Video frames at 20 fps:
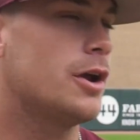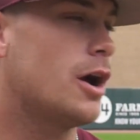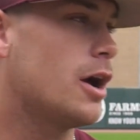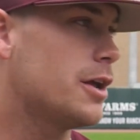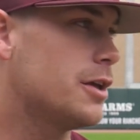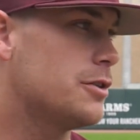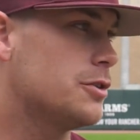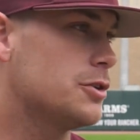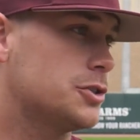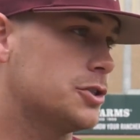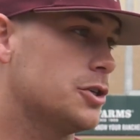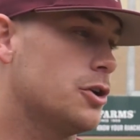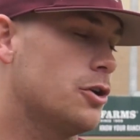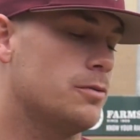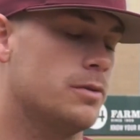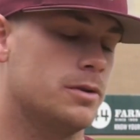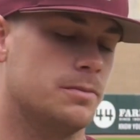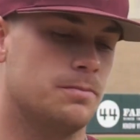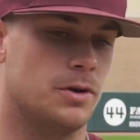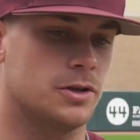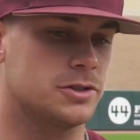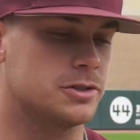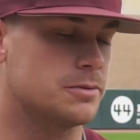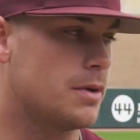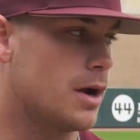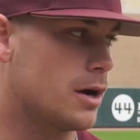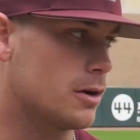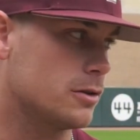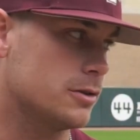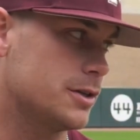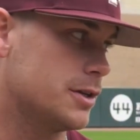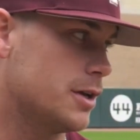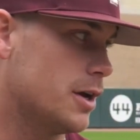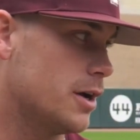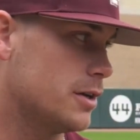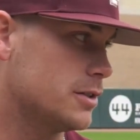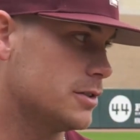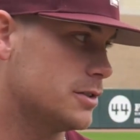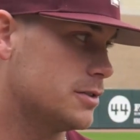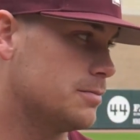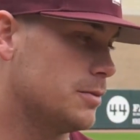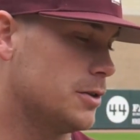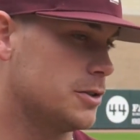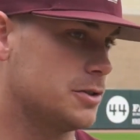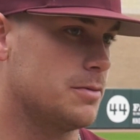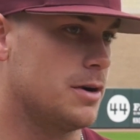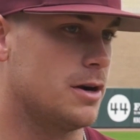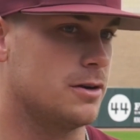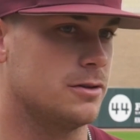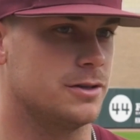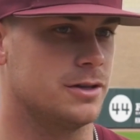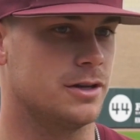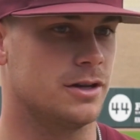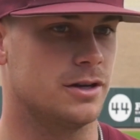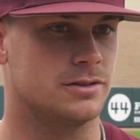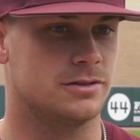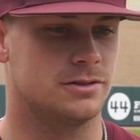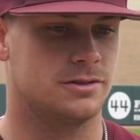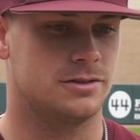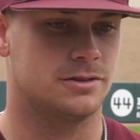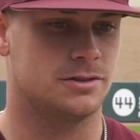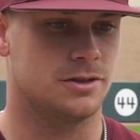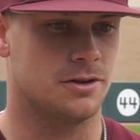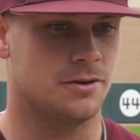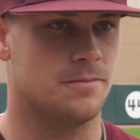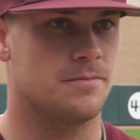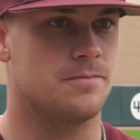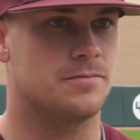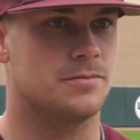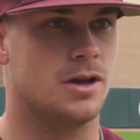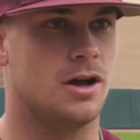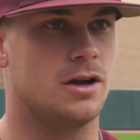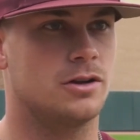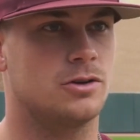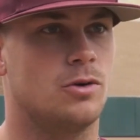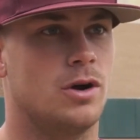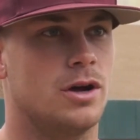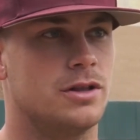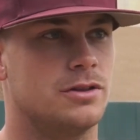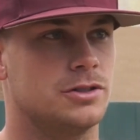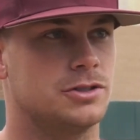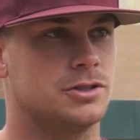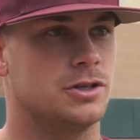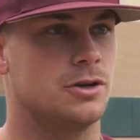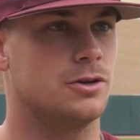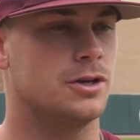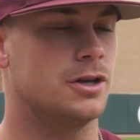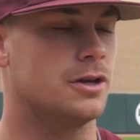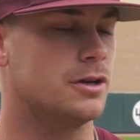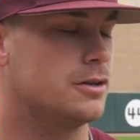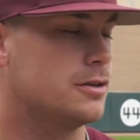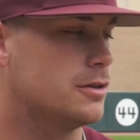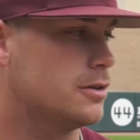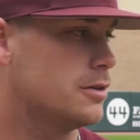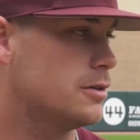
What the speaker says: Not in the show, but a bunch of minor league guys. So not quite in the show yet.